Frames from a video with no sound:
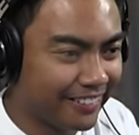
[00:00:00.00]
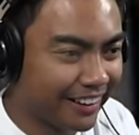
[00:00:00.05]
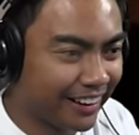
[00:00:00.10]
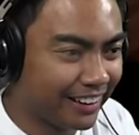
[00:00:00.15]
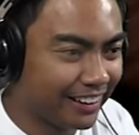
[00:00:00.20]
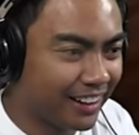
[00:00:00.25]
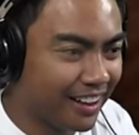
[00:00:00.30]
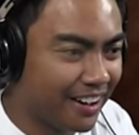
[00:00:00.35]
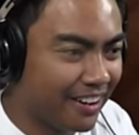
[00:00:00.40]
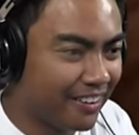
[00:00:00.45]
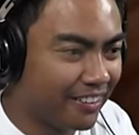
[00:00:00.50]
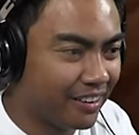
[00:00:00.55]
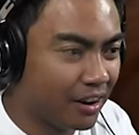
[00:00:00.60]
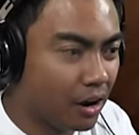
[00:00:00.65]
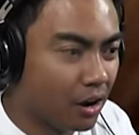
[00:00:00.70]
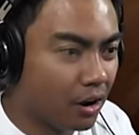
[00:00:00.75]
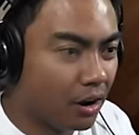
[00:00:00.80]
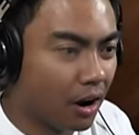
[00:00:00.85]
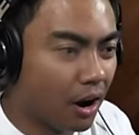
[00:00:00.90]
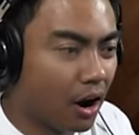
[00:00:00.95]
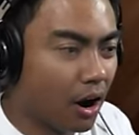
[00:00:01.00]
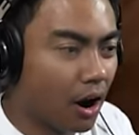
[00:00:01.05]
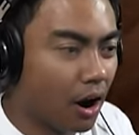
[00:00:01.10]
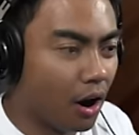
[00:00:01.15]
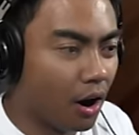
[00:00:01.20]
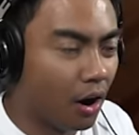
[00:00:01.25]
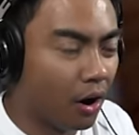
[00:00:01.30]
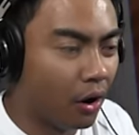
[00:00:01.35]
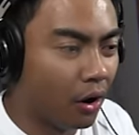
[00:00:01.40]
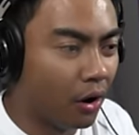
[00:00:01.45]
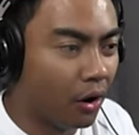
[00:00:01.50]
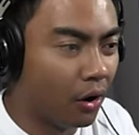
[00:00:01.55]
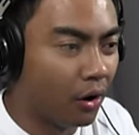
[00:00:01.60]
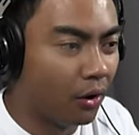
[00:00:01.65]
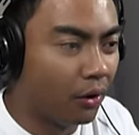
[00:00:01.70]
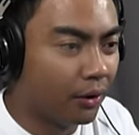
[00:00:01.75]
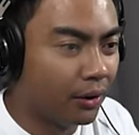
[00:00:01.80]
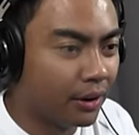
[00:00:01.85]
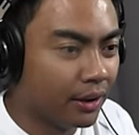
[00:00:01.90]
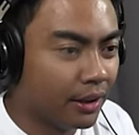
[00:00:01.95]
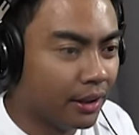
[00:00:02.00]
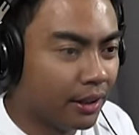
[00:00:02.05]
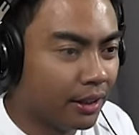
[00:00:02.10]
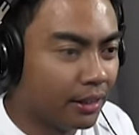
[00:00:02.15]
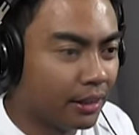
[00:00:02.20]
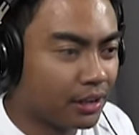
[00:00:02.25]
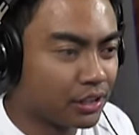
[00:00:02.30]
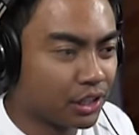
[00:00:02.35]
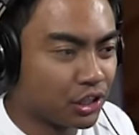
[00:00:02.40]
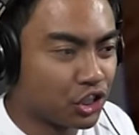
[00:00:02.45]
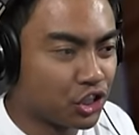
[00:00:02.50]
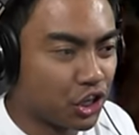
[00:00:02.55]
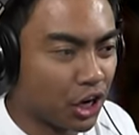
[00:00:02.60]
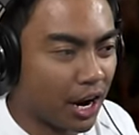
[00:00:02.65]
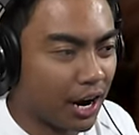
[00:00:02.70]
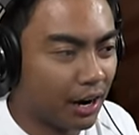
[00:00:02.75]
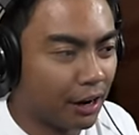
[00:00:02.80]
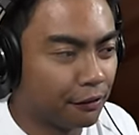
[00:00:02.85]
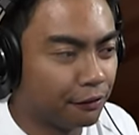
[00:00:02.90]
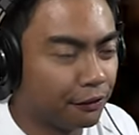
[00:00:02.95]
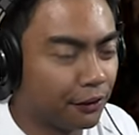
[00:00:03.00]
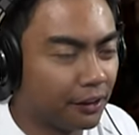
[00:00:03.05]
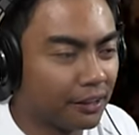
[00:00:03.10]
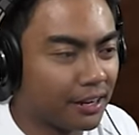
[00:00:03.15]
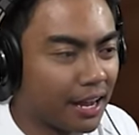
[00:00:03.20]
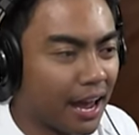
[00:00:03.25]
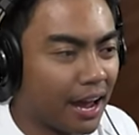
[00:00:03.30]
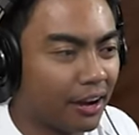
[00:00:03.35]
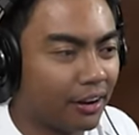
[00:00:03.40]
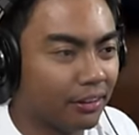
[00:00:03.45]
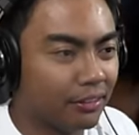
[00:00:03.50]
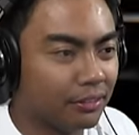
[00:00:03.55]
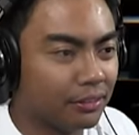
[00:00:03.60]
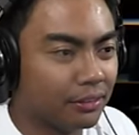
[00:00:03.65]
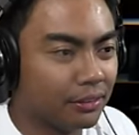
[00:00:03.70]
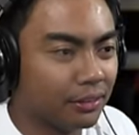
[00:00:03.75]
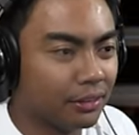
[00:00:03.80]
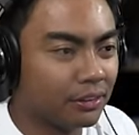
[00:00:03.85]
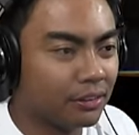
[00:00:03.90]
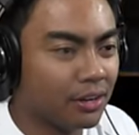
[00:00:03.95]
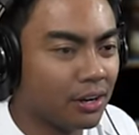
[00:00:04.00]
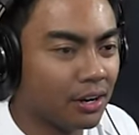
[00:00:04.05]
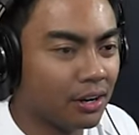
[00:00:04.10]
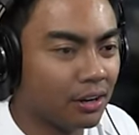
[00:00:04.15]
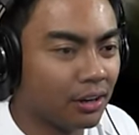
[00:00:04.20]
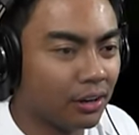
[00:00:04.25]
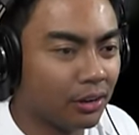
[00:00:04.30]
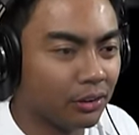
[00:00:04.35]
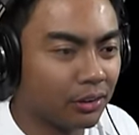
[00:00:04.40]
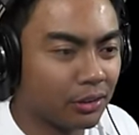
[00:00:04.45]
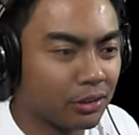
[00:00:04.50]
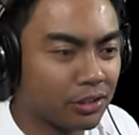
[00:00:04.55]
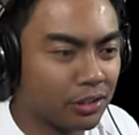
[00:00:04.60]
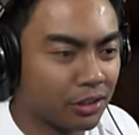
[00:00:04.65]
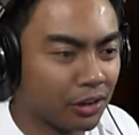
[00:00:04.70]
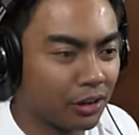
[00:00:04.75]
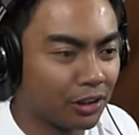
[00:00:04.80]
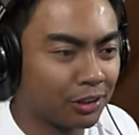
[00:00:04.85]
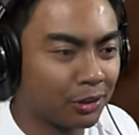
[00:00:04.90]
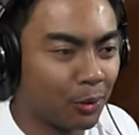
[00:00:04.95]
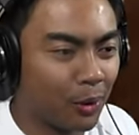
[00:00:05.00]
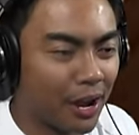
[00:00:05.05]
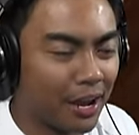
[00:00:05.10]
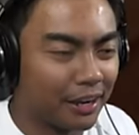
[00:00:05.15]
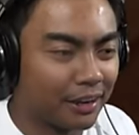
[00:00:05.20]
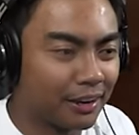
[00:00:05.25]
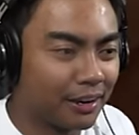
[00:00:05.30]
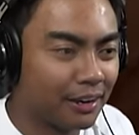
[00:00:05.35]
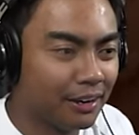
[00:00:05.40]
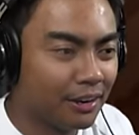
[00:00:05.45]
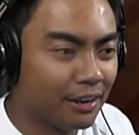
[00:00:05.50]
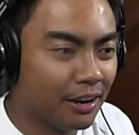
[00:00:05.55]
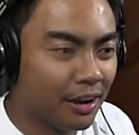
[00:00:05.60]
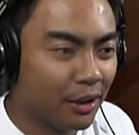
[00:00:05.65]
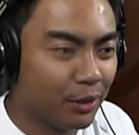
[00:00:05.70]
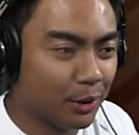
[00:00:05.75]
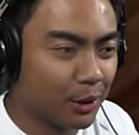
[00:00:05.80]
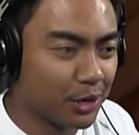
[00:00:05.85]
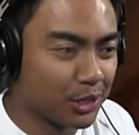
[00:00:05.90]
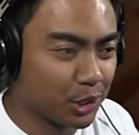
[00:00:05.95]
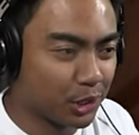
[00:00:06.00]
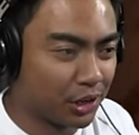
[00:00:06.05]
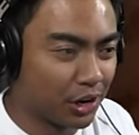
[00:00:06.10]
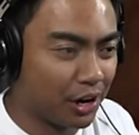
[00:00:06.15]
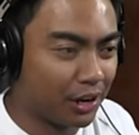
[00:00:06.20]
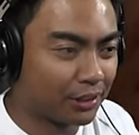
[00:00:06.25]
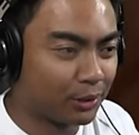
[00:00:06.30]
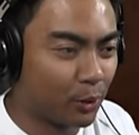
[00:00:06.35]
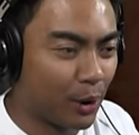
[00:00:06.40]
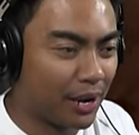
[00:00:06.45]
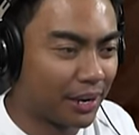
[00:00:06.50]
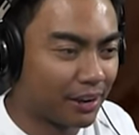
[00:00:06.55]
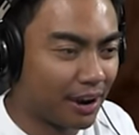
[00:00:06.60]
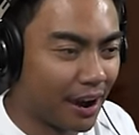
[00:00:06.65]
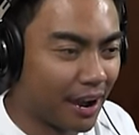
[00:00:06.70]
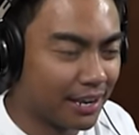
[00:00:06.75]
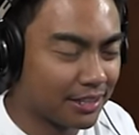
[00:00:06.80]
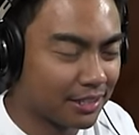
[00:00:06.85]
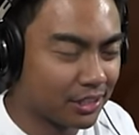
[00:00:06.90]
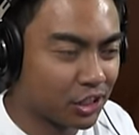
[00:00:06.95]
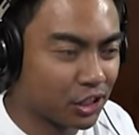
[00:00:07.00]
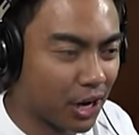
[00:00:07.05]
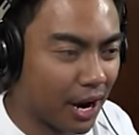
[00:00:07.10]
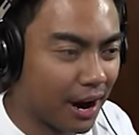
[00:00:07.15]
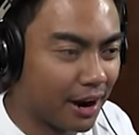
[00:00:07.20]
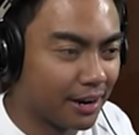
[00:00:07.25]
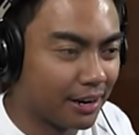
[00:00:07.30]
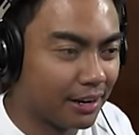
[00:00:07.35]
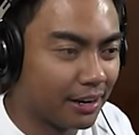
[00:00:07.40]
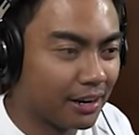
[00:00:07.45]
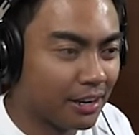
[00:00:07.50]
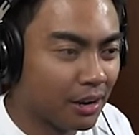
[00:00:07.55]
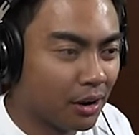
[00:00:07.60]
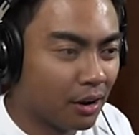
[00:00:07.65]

Hello? Oh! There's a chair, fell down. Oh no, there was an earthquake. There was an earthquake, guys, a chair!